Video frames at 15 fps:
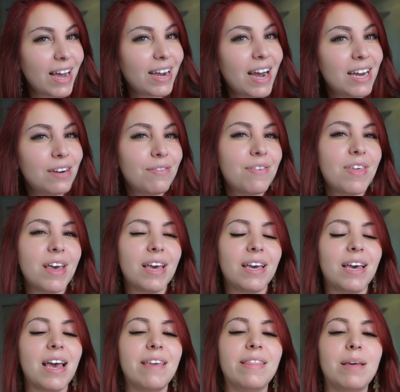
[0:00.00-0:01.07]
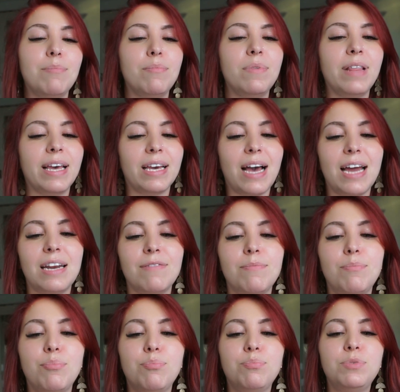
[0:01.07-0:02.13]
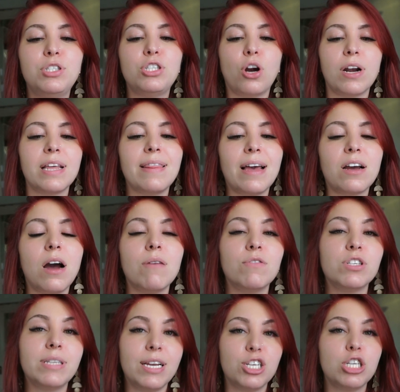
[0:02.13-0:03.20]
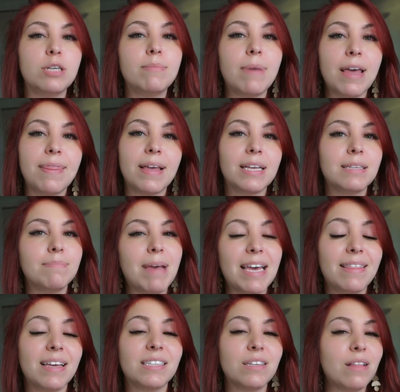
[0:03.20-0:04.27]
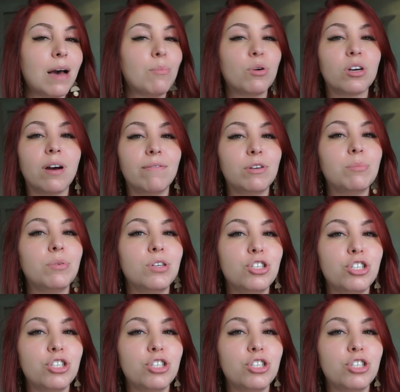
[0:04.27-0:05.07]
kind of thing, and then like kind of starting that conversation might make things a lot more comfortable in